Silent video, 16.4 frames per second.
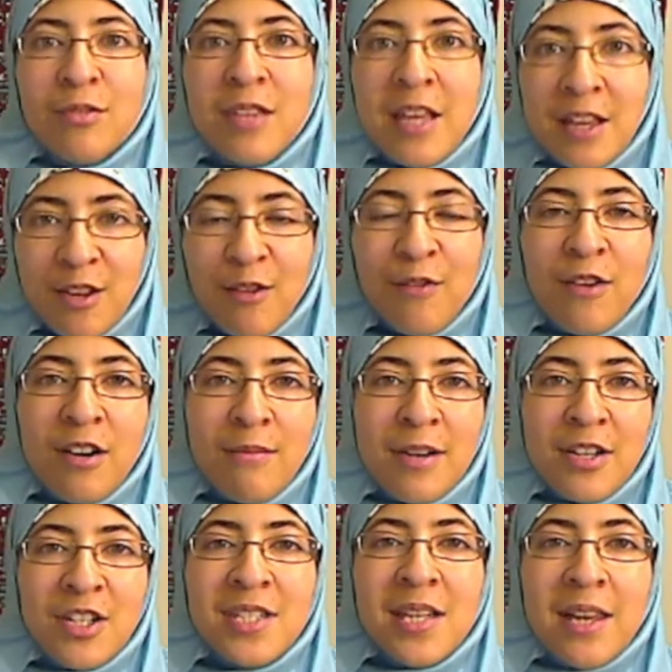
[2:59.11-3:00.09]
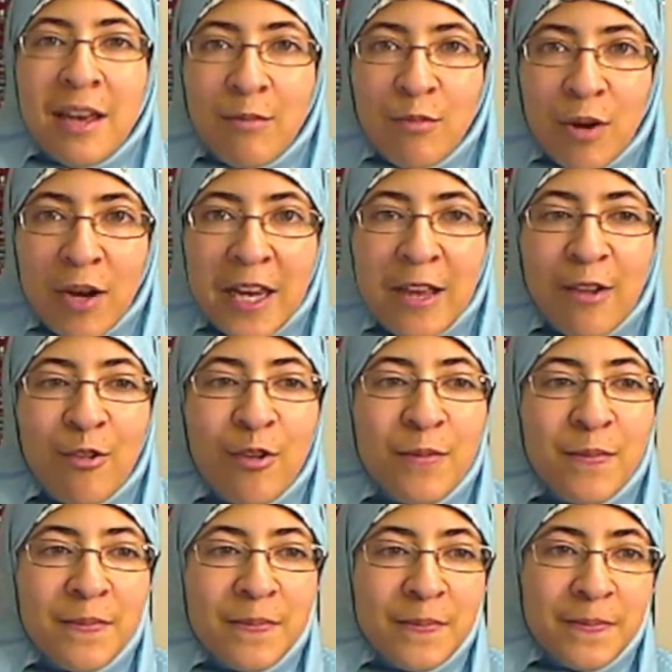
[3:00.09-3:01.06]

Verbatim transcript: Thank you very much. Assalamu alaikum.